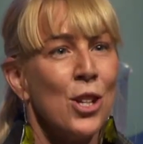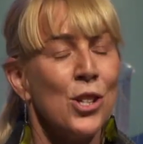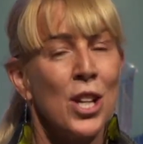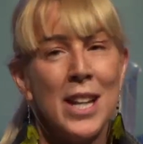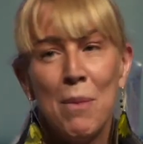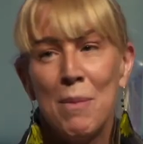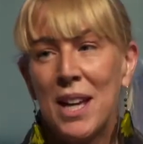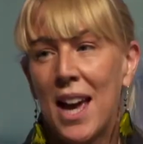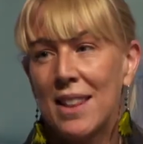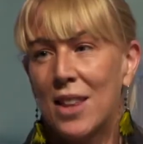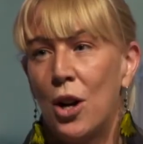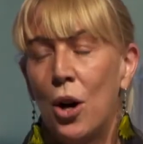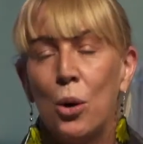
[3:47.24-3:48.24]
So let me
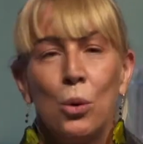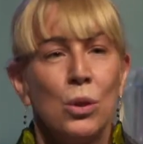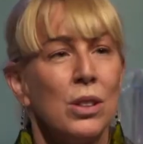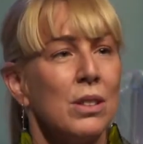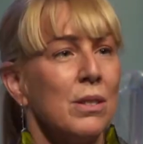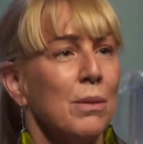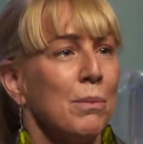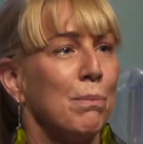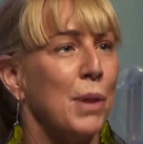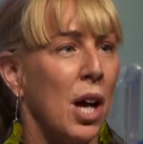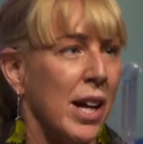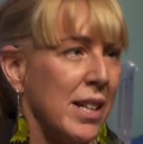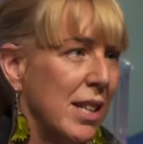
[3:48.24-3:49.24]
get the whole
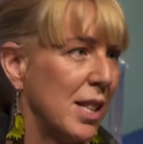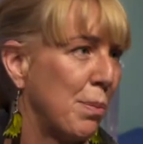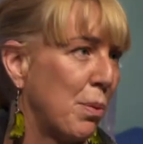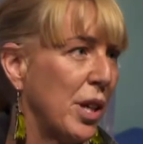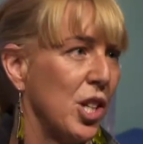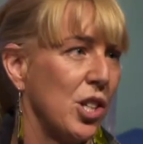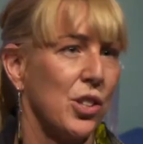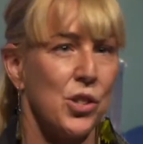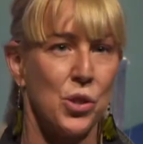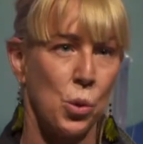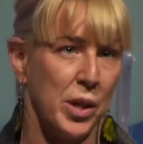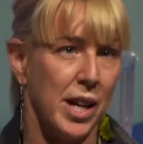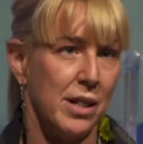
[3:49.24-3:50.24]
blind inspirational
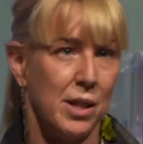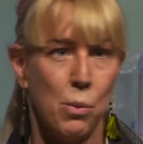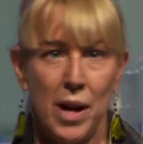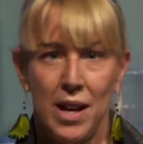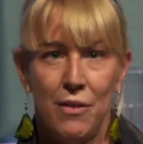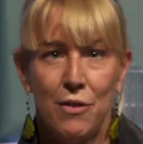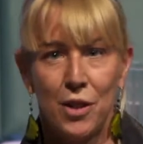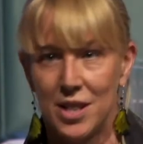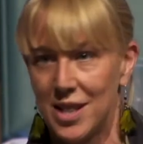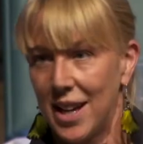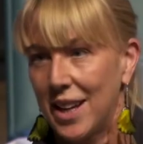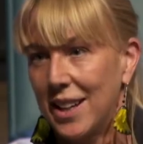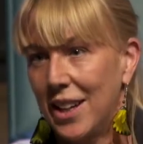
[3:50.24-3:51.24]
story out of the way for a
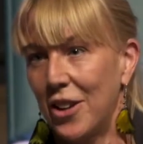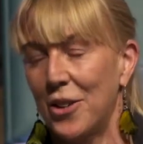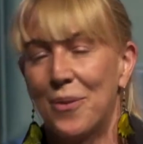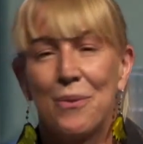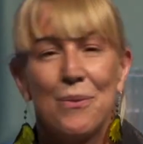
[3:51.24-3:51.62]
second here.